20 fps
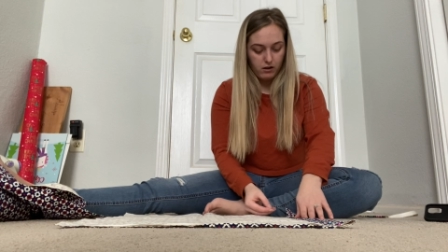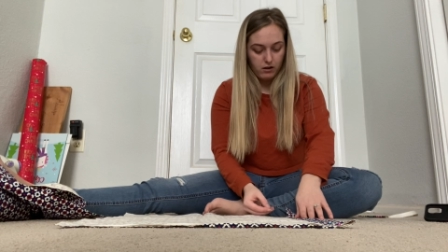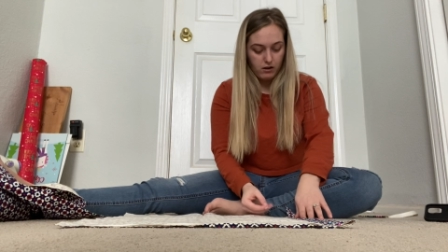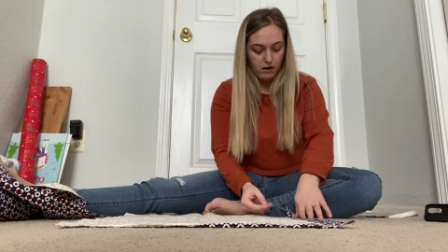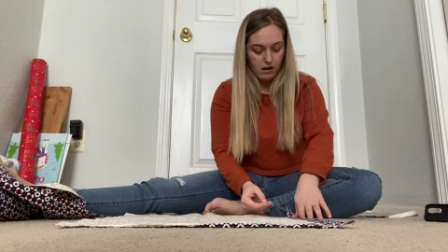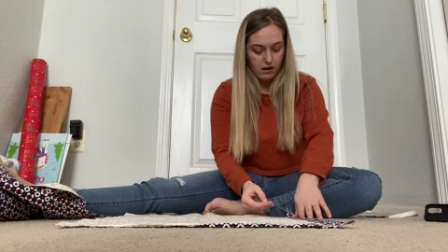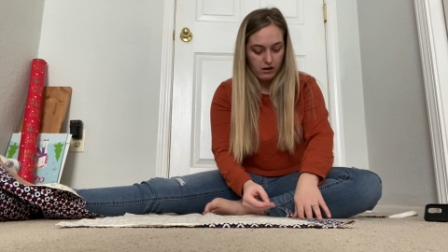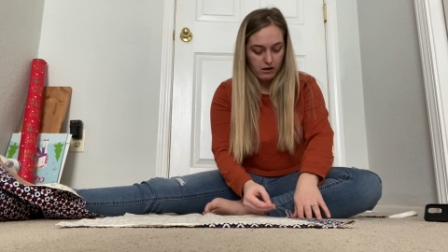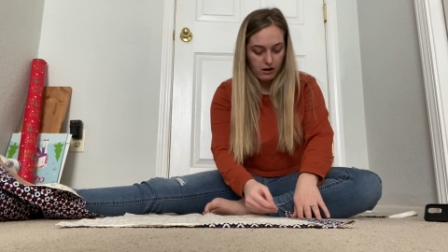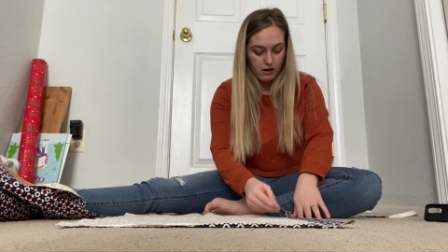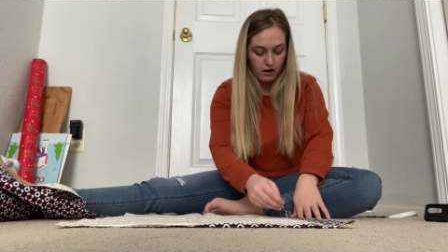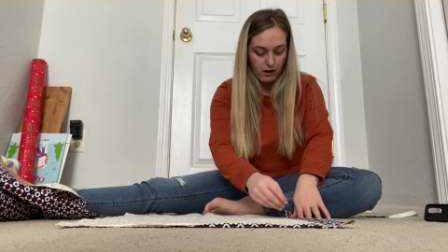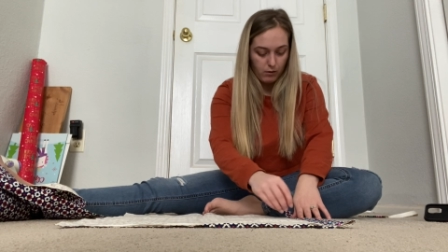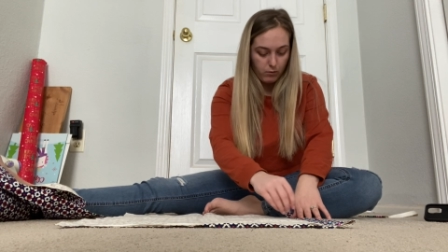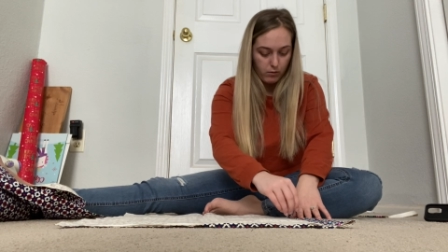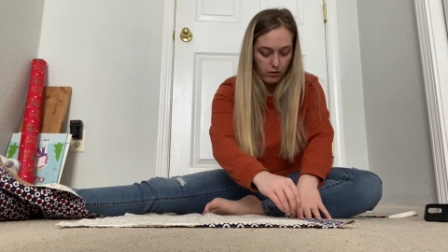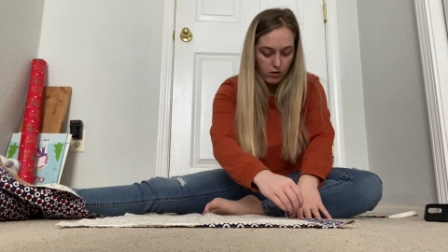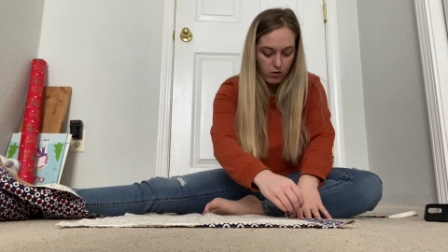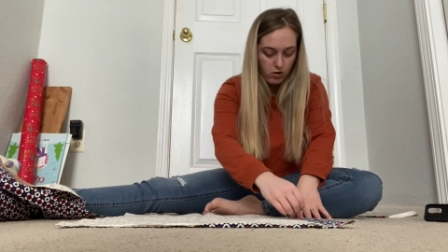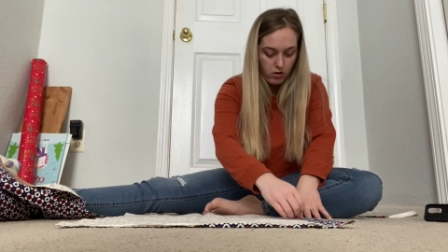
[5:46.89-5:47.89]
and I
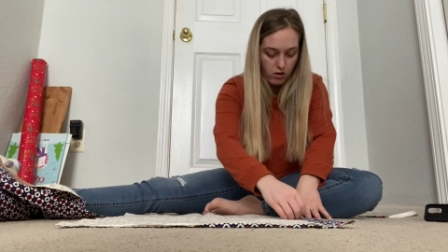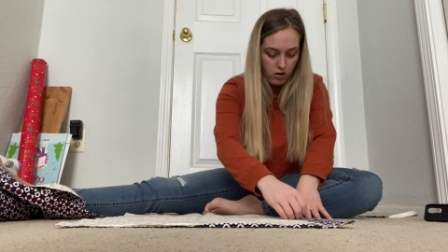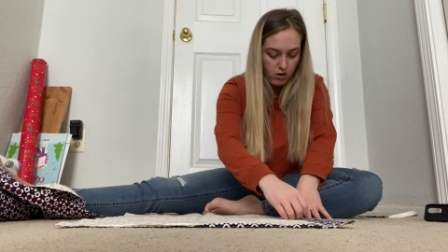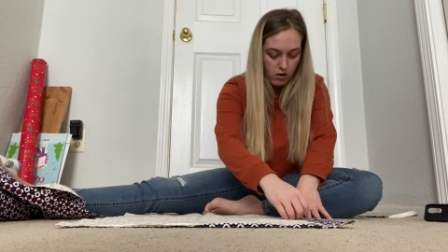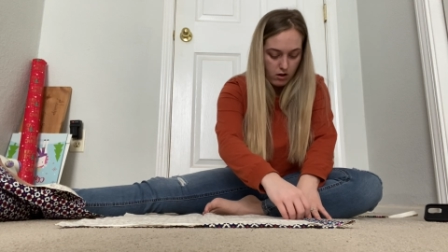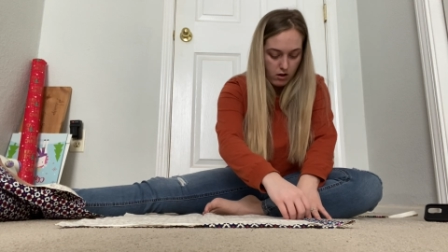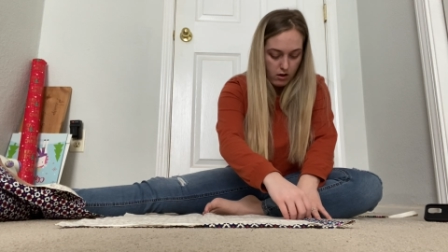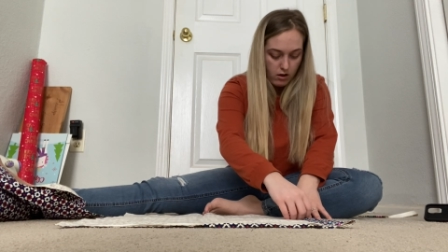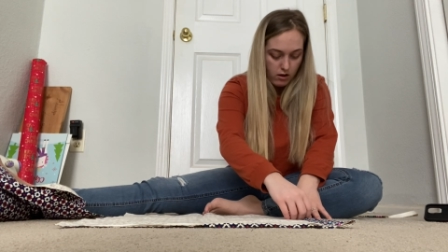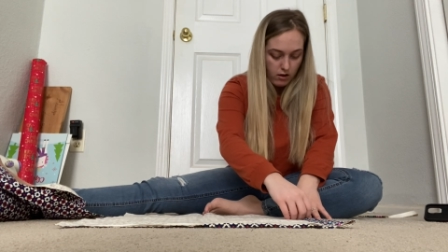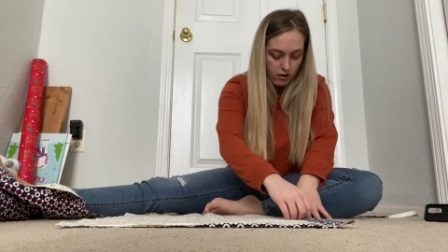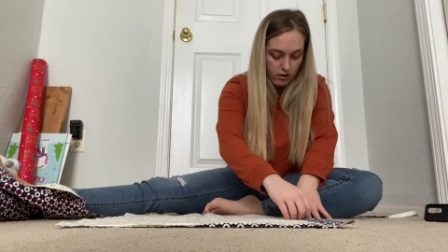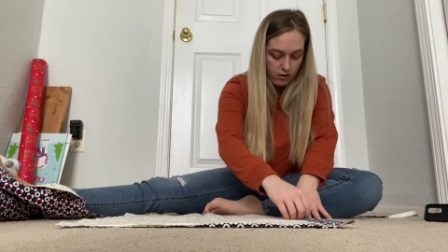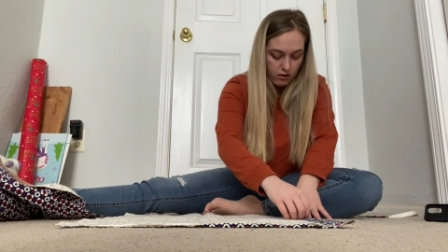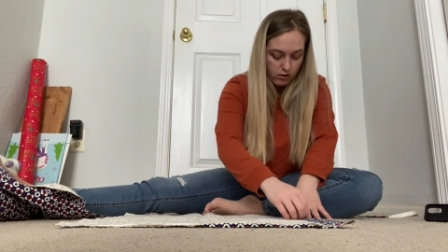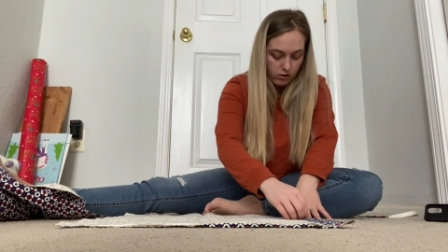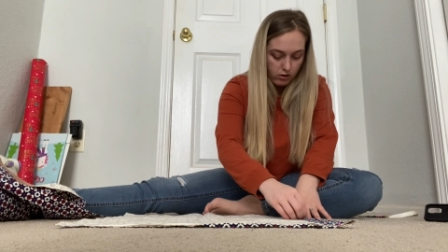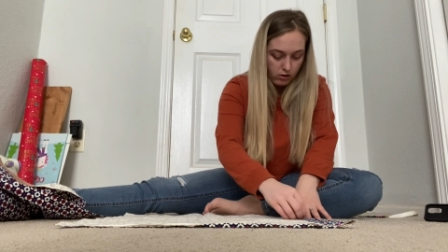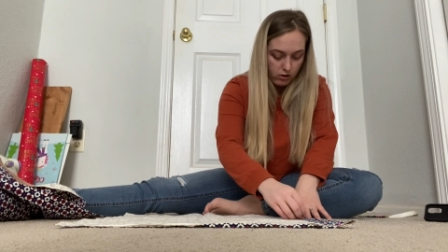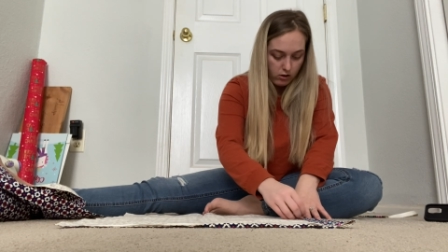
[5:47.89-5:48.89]
will
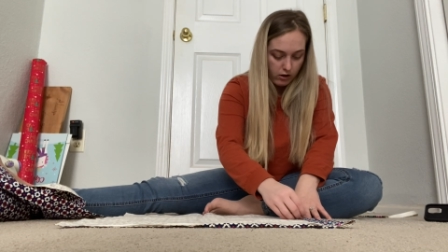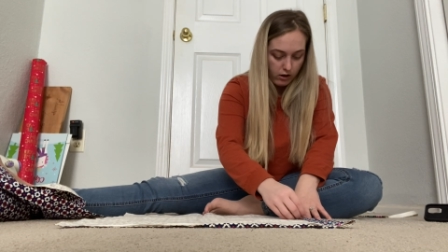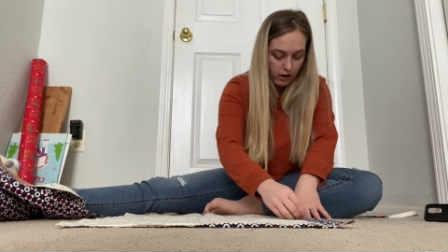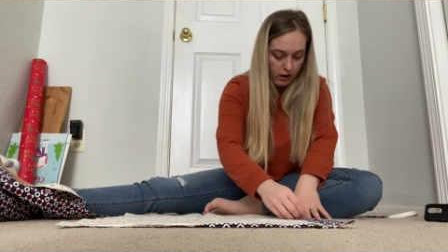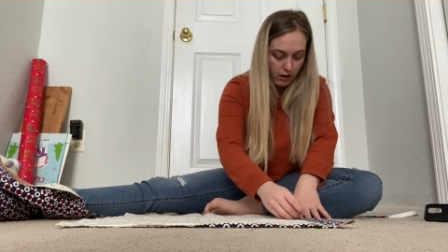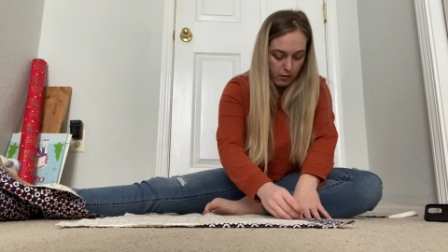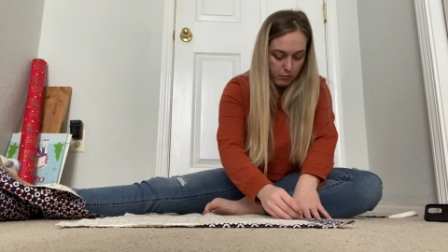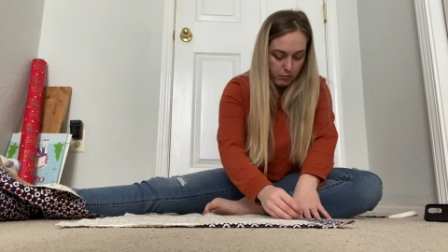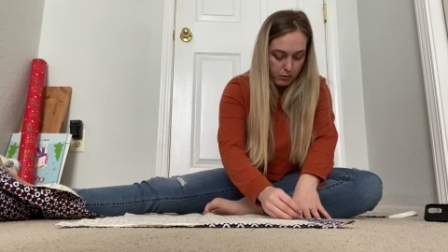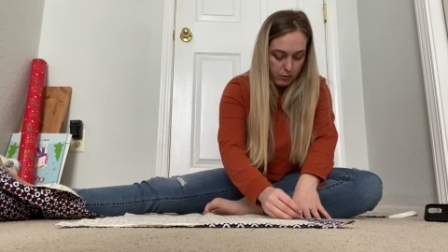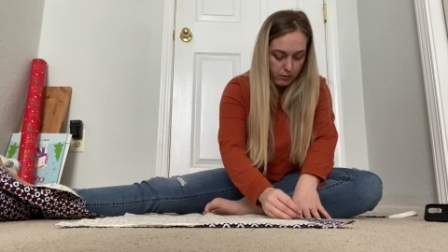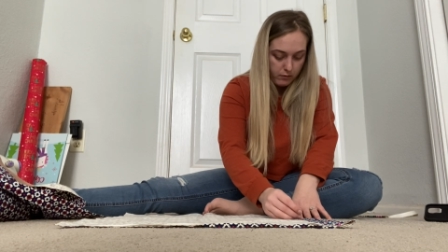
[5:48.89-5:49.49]
look up